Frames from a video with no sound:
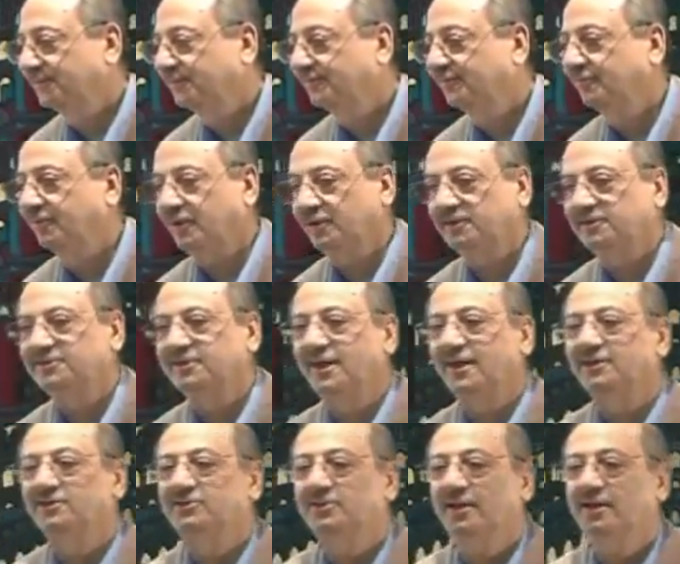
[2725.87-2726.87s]
What is the
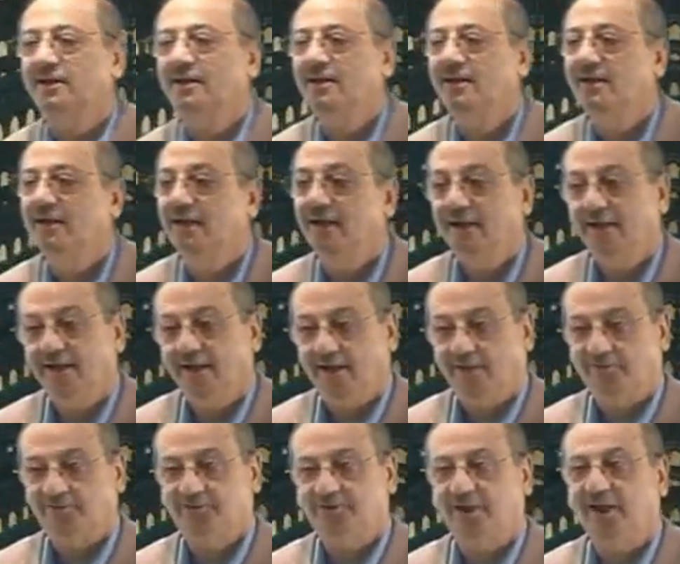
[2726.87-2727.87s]
answer?
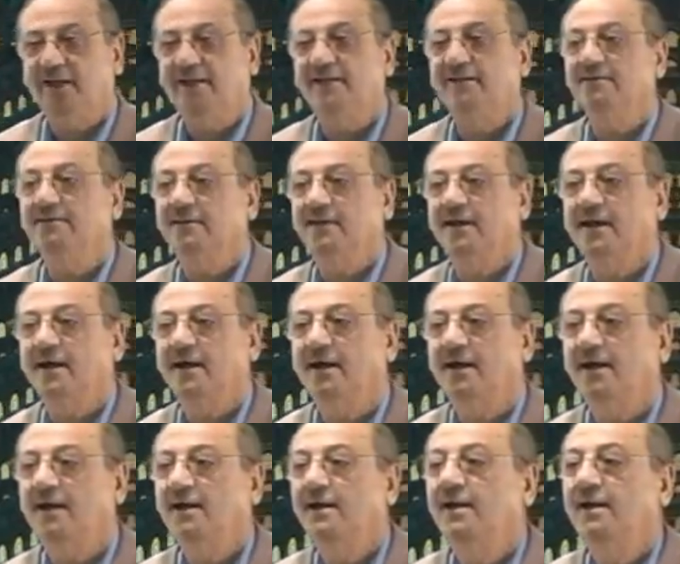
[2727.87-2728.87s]
Hafsa
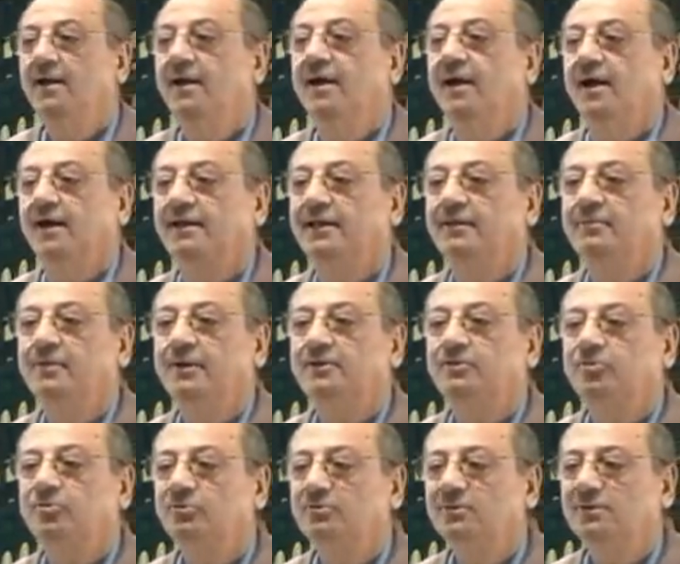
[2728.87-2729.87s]
indaha
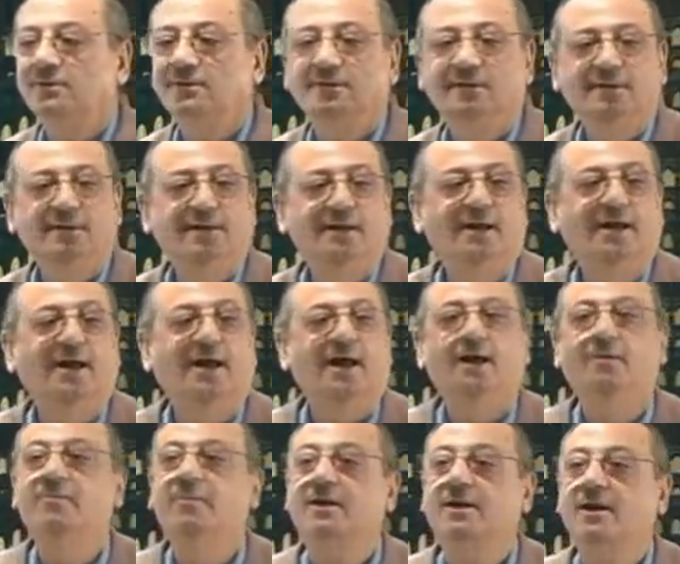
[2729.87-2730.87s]
hakibatun
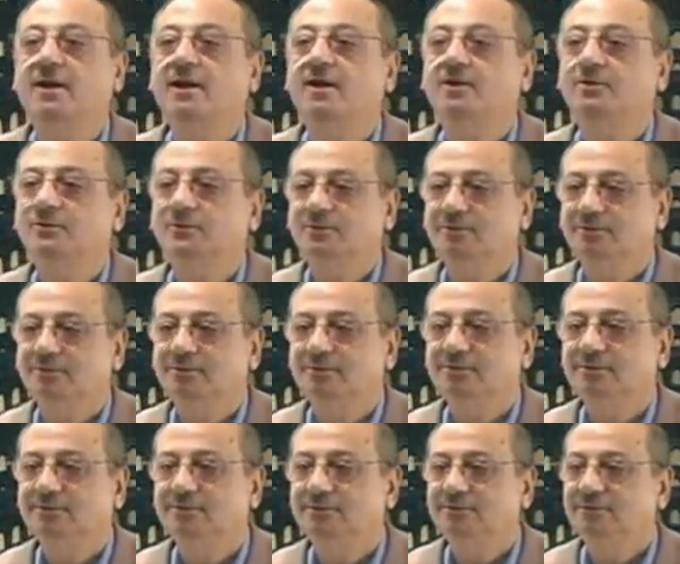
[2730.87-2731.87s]
hamara'u.
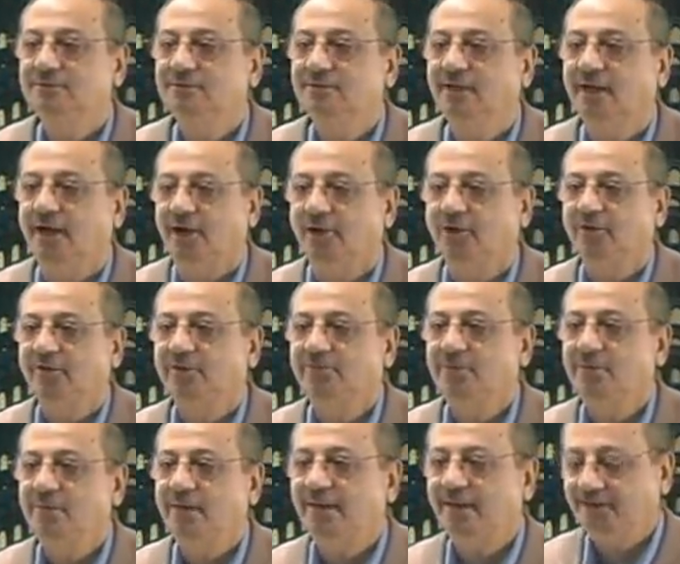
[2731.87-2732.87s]
Are you with me,
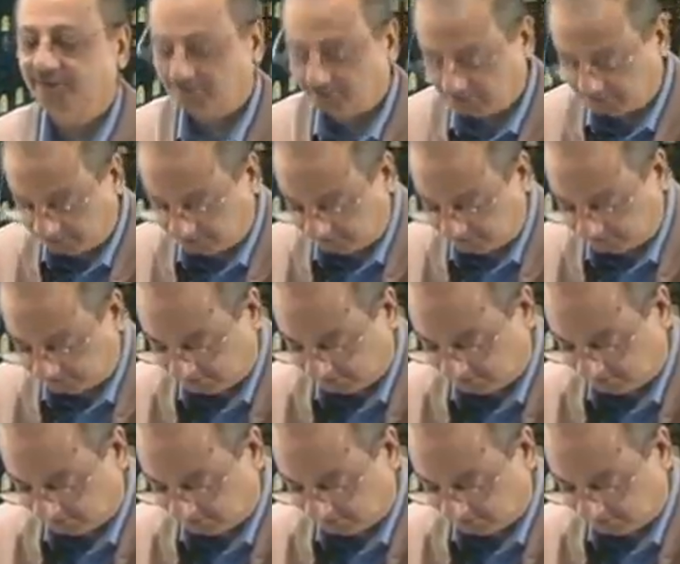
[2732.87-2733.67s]
brothers and sisters?